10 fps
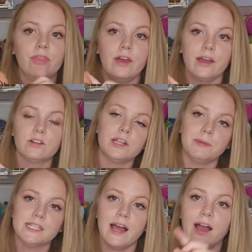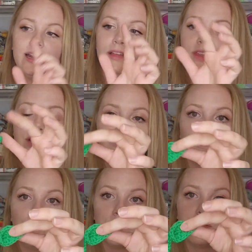the Clementine, and then
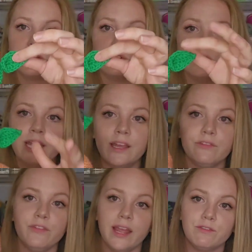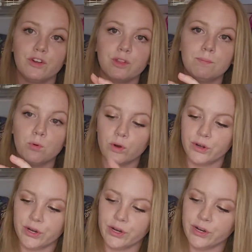for the little leaf and for the
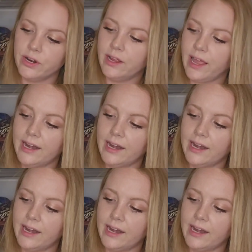border,